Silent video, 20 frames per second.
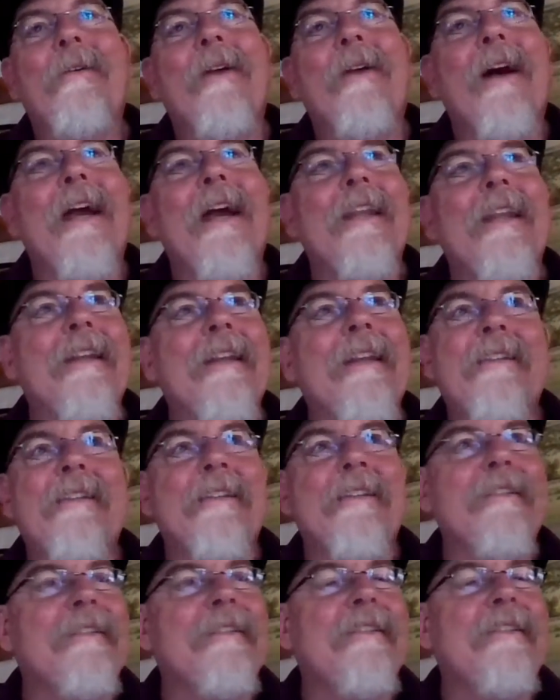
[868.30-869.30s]
Right, not
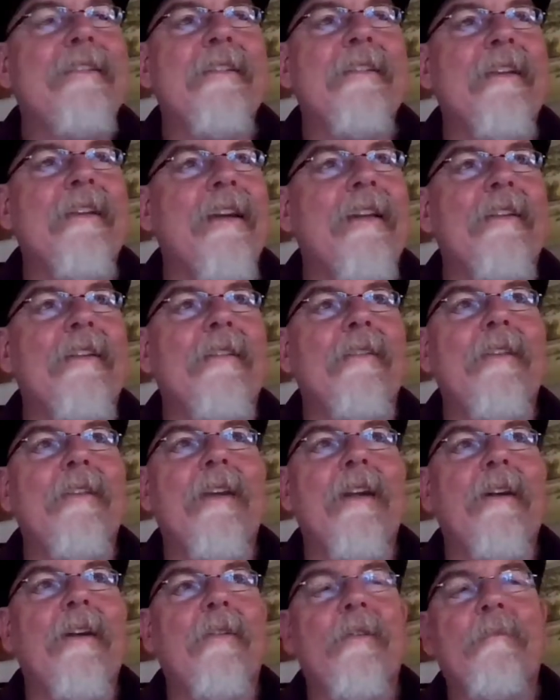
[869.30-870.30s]
just in
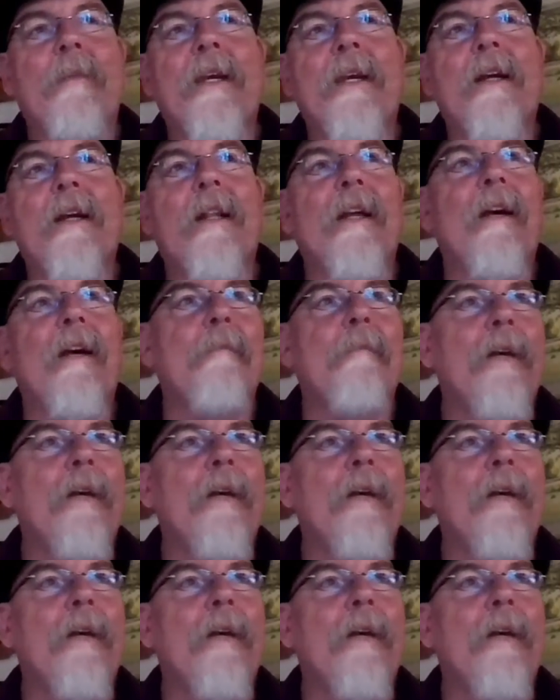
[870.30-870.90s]
with BLM